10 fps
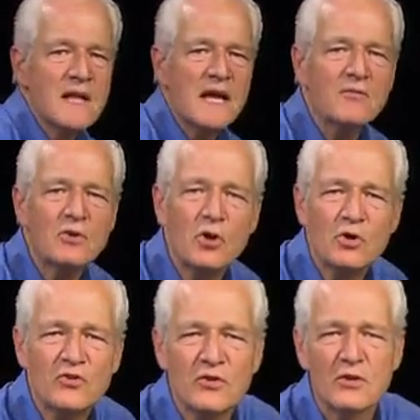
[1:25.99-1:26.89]
Ever
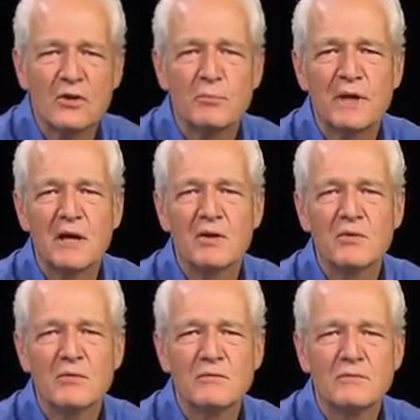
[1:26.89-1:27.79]
notice on a piano
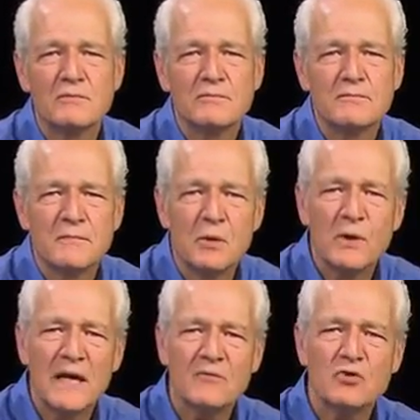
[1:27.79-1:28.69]
that
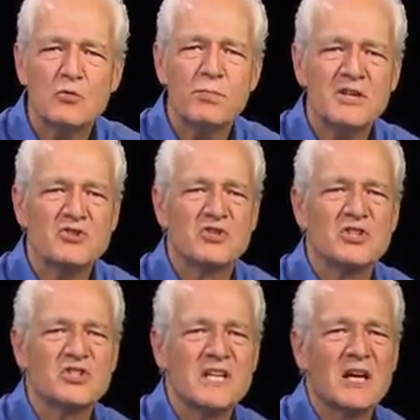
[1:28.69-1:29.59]
we have 2 pitches
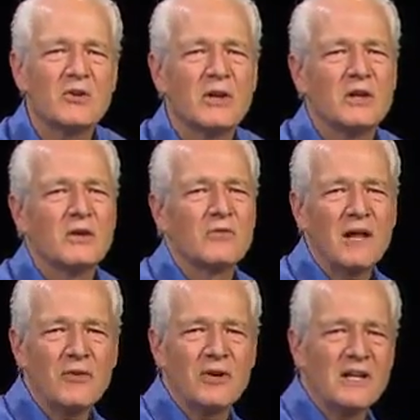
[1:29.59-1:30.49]
that sound
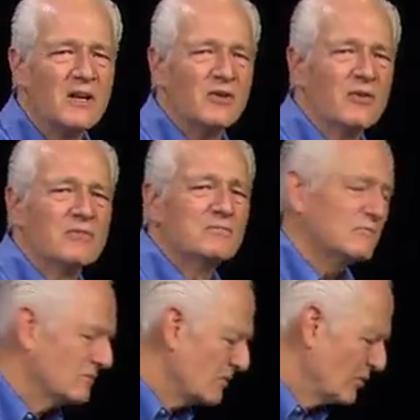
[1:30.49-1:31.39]
rather identical,
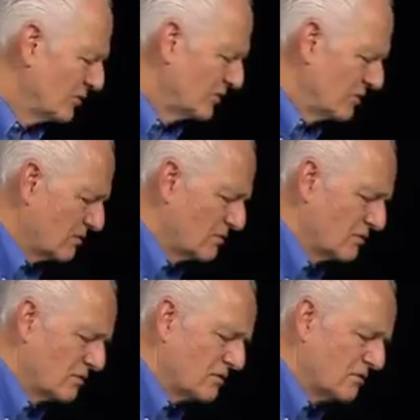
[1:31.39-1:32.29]
almost
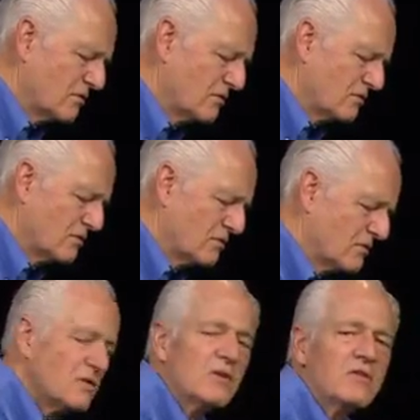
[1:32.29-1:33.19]

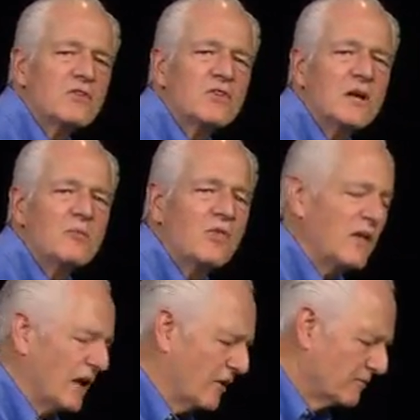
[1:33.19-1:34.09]
the same
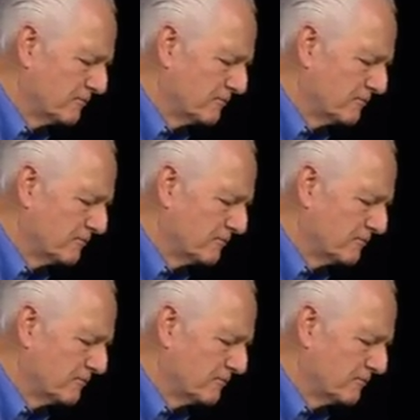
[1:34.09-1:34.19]
thing?